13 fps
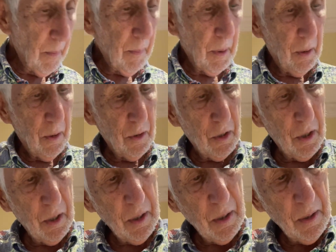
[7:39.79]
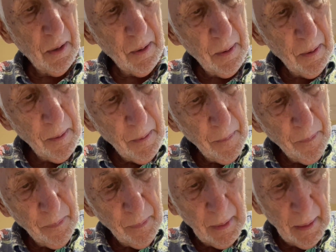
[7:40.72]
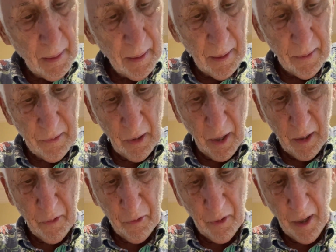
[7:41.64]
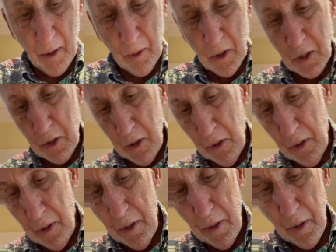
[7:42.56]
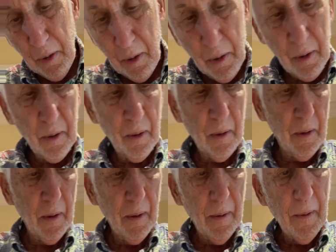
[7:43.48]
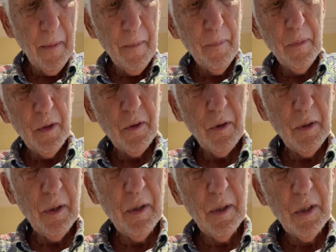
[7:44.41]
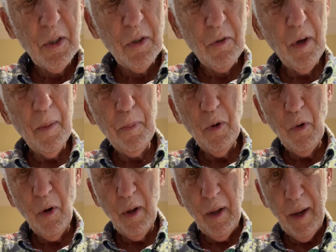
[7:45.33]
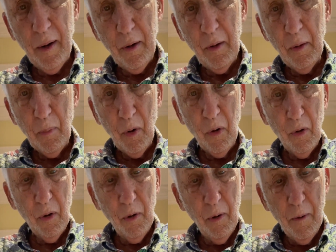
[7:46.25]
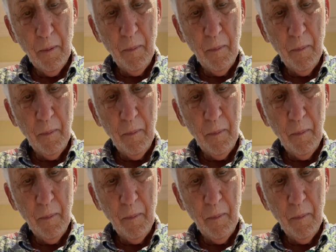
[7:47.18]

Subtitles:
because I have a lot of flour still in here. So scrape it all out of the bowl.